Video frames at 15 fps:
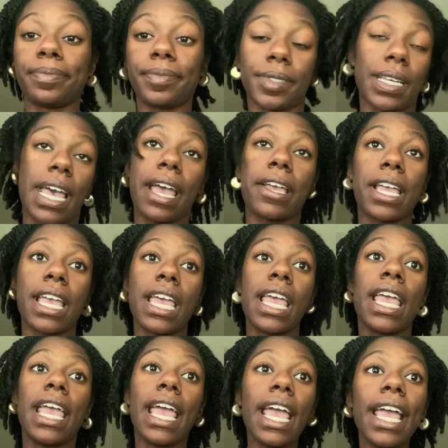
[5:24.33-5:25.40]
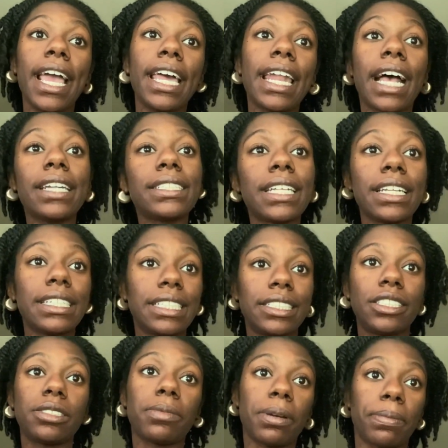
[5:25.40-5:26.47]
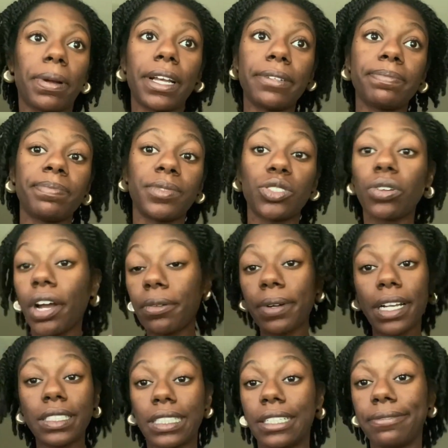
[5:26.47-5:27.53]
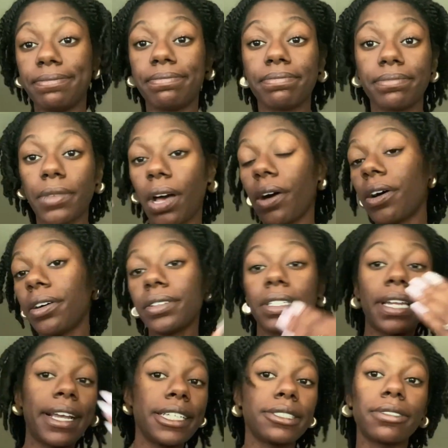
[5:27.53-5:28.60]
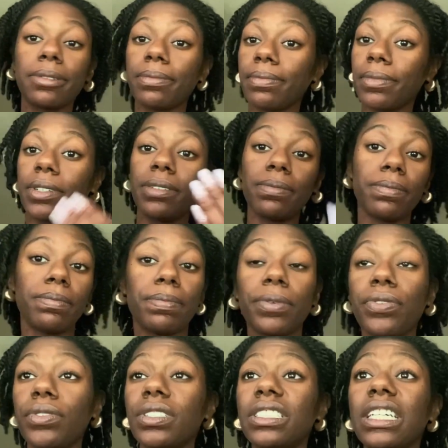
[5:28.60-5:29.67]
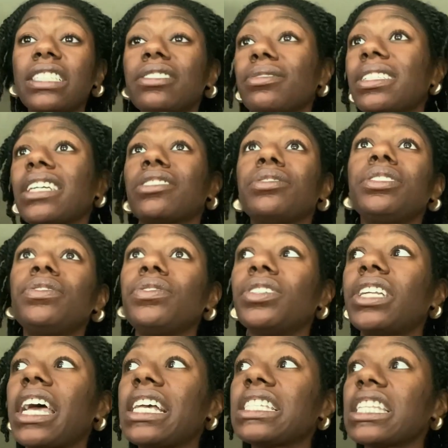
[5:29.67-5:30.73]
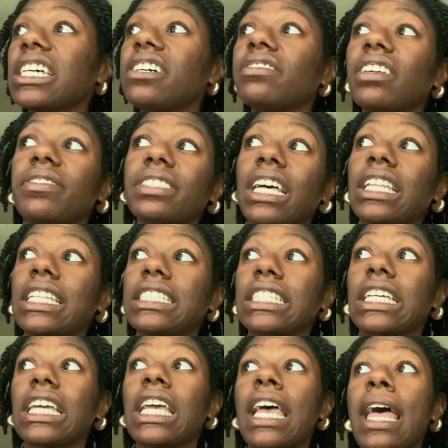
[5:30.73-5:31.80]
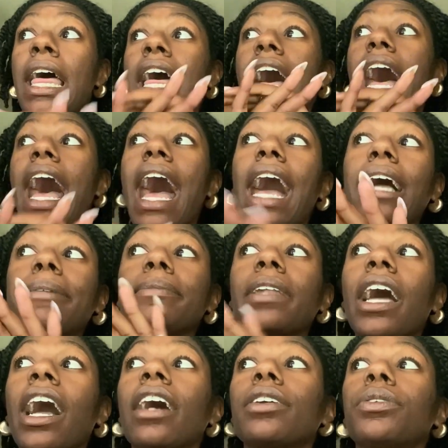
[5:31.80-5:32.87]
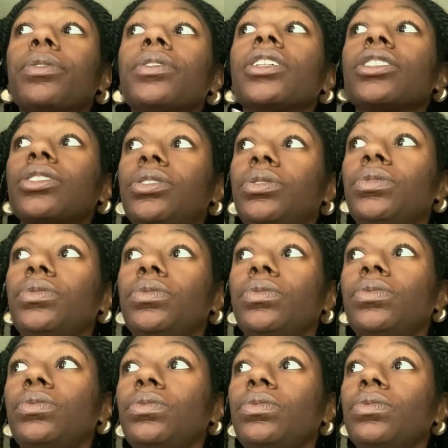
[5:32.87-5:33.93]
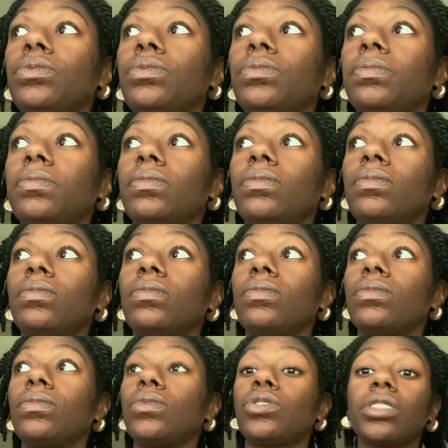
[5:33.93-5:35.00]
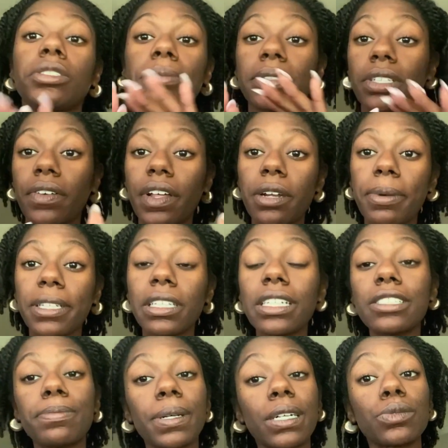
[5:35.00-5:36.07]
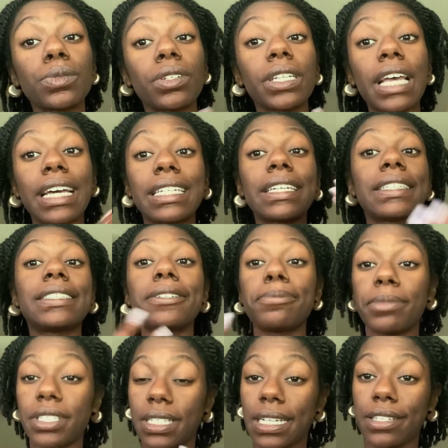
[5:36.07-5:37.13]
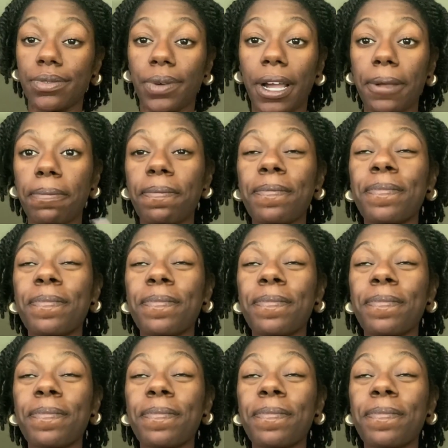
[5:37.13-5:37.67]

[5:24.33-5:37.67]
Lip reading: Okay. And I decided to listen to my brain. So I rested all the days up and before the test. It was like 3-4 days left. I was like, listen, I'm not going to stress myself out about this because we only had to attempt the test, right?